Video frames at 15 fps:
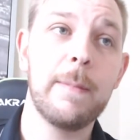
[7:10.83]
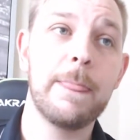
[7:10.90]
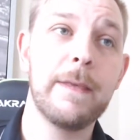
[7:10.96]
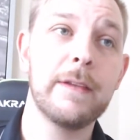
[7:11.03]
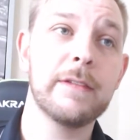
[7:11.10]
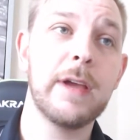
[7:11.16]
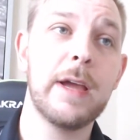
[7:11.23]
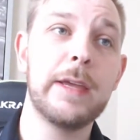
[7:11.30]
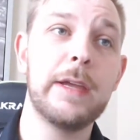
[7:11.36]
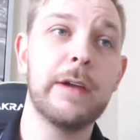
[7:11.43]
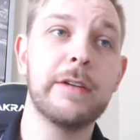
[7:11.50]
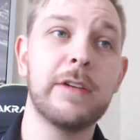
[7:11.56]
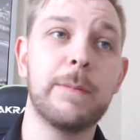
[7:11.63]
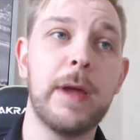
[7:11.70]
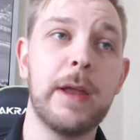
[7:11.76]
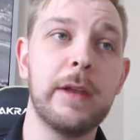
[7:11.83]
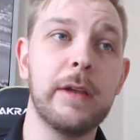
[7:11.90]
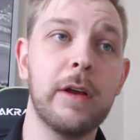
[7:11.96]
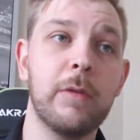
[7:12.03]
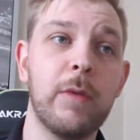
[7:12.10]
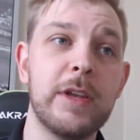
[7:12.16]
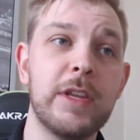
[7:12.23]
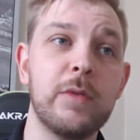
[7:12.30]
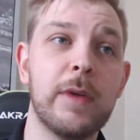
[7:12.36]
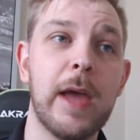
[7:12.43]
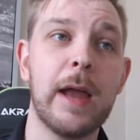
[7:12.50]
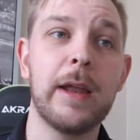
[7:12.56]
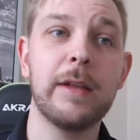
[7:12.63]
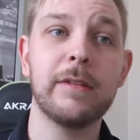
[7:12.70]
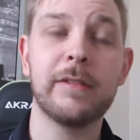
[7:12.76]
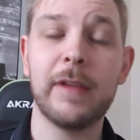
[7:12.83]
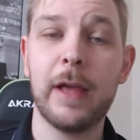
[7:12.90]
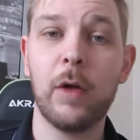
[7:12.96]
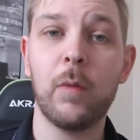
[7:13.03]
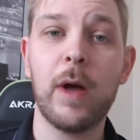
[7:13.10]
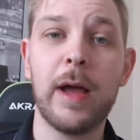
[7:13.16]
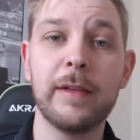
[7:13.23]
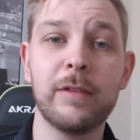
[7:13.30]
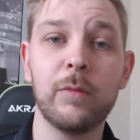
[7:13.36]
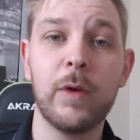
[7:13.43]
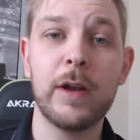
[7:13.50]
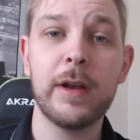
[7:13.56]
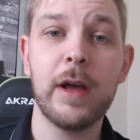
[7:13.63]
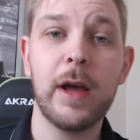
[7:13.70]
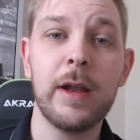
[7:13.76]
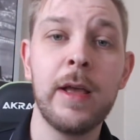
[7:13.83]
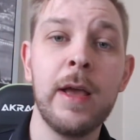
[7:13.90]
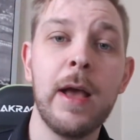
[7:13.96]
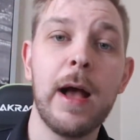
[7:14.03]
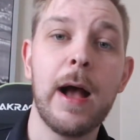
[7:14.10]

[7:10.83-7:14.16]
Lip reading: This guy here, depending on when you get it, sale-wise and whatnot,